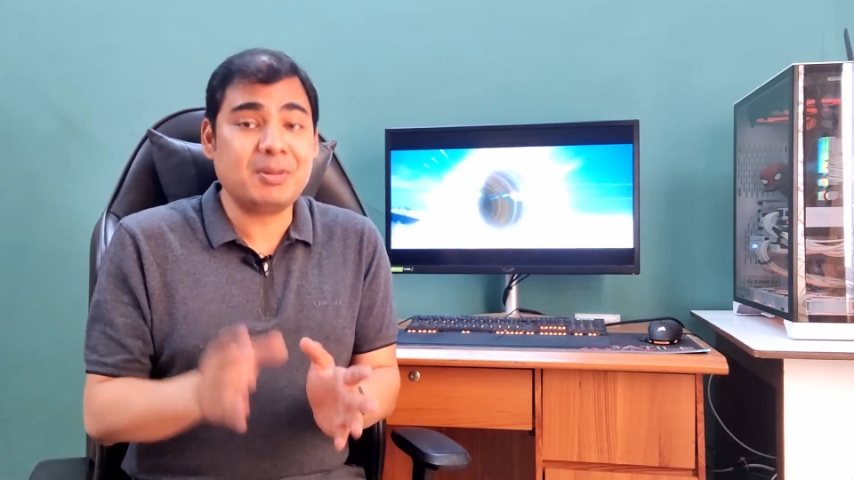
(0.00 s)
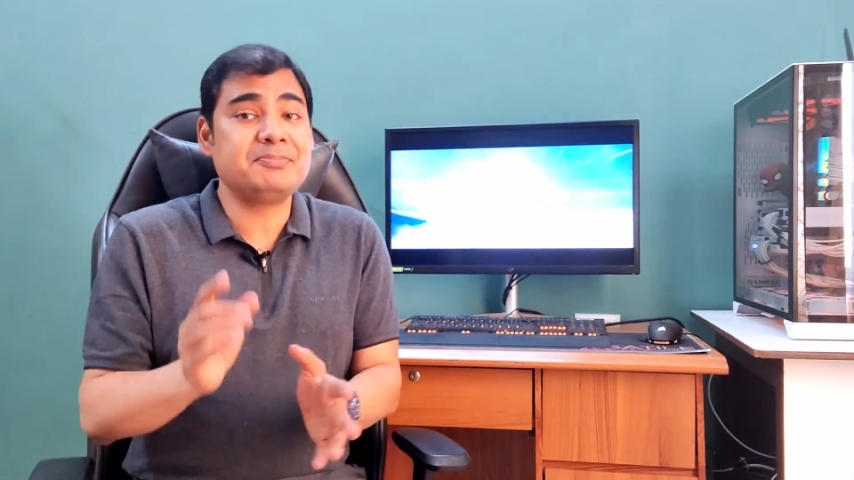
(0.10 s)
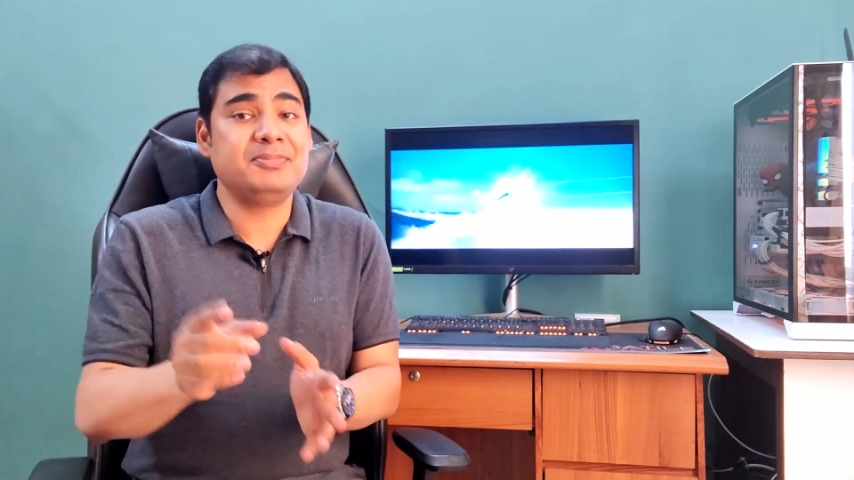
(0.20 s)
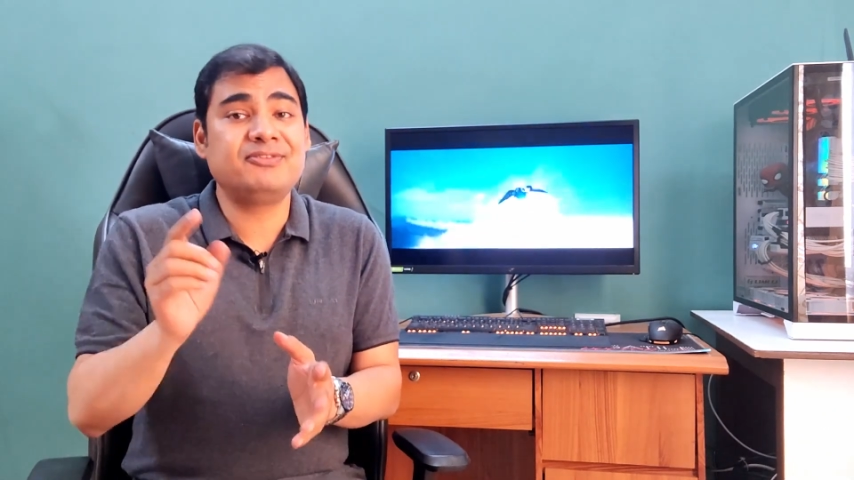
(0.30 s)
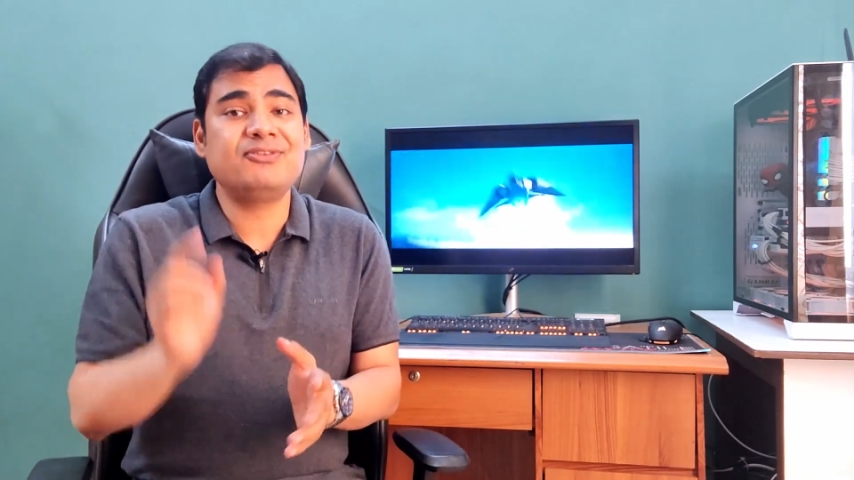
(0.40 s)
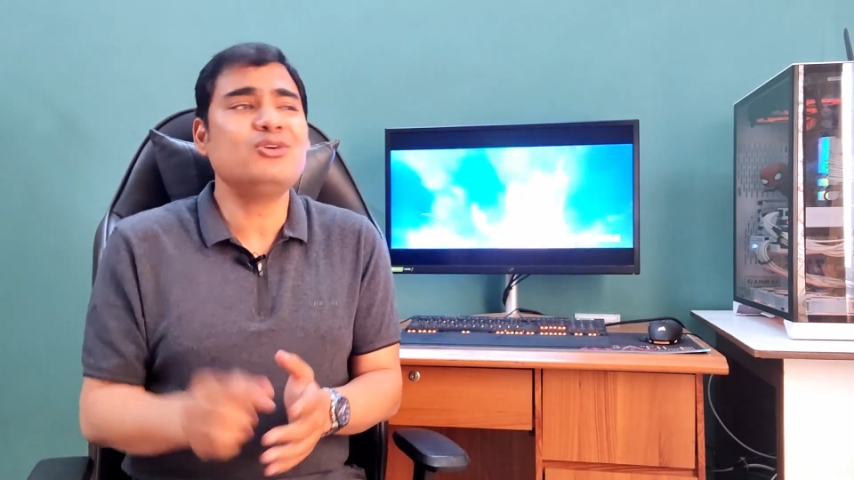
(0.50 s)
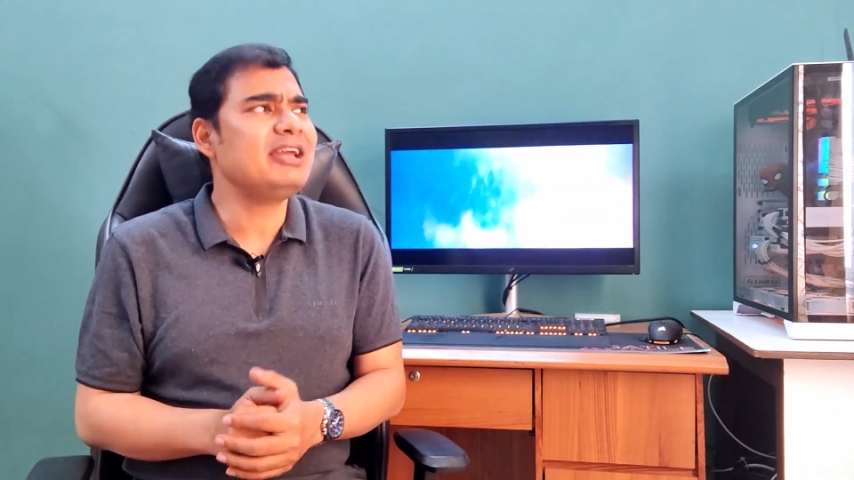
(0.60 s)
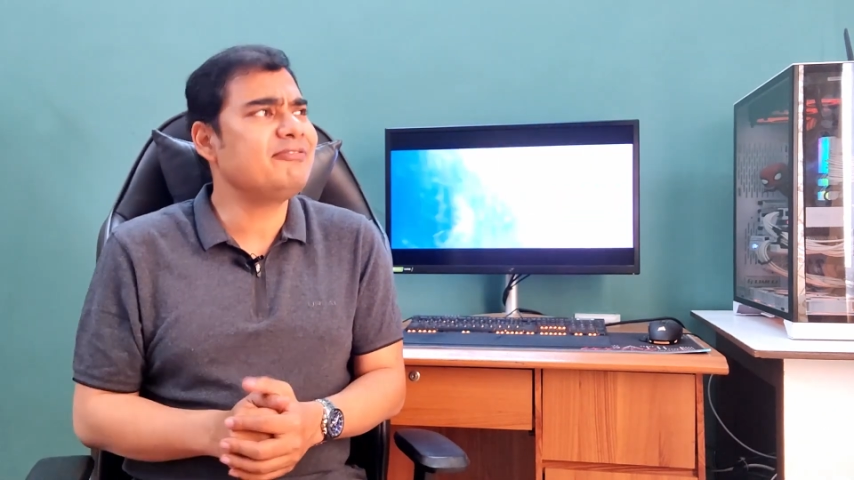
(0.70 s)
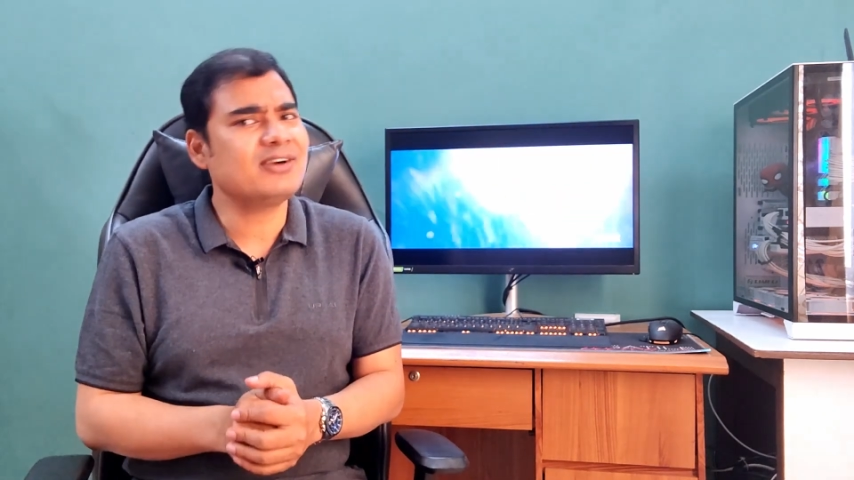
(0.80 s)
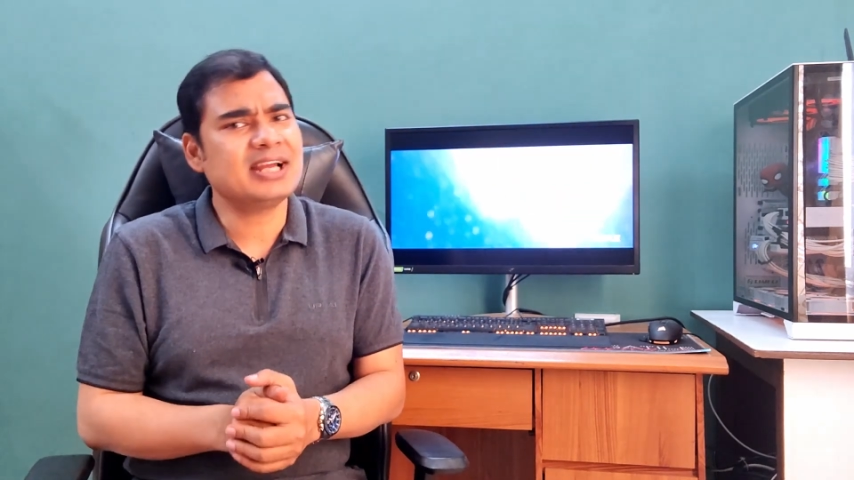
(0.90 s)
But before
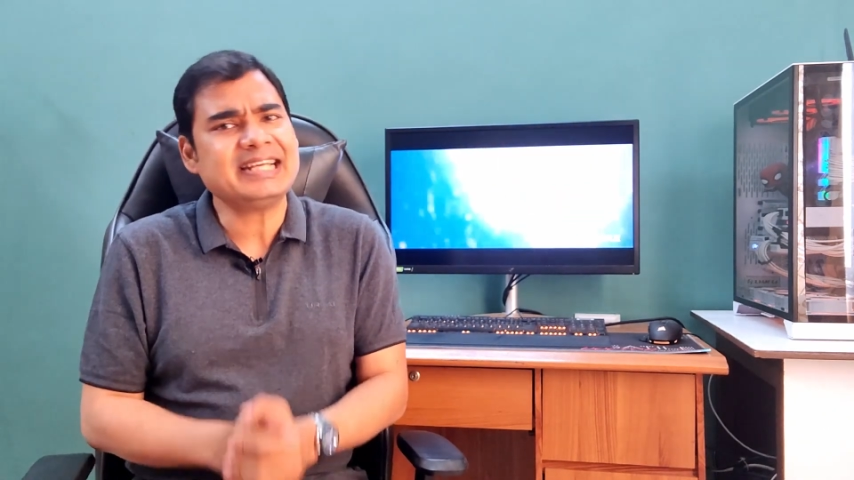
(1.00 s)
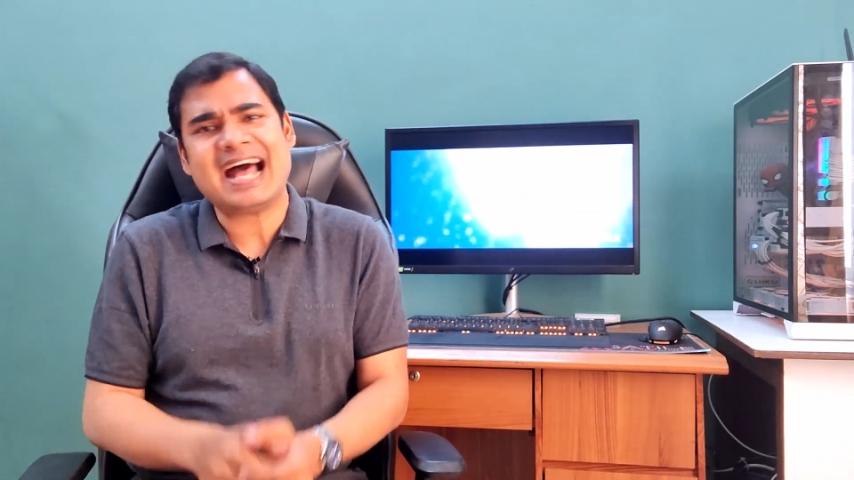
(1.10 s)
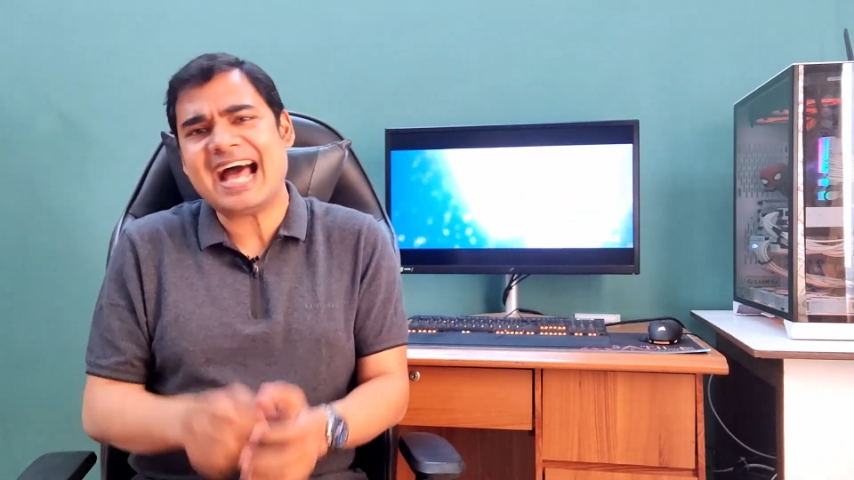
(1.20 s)
I forget,